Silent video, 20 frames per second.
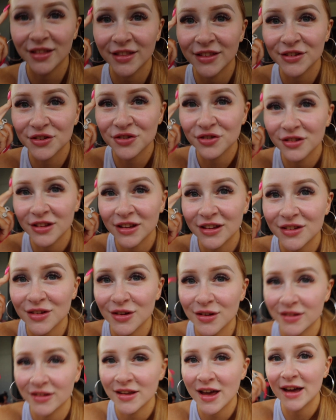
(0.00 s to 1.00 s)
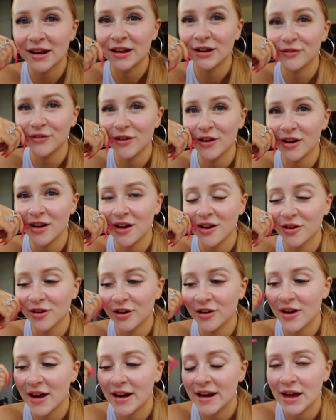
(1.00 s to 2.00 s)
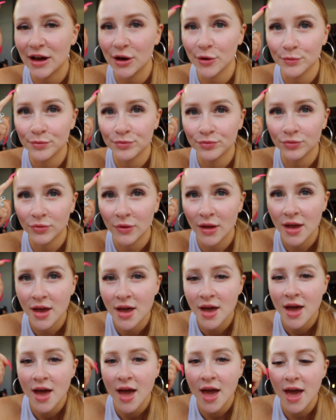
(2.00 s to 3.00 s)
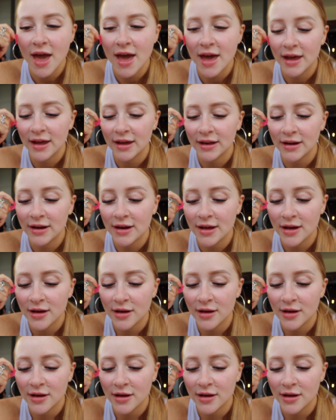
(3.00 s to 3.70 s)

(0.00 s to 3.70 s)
Literally so excited, very hungry right now. And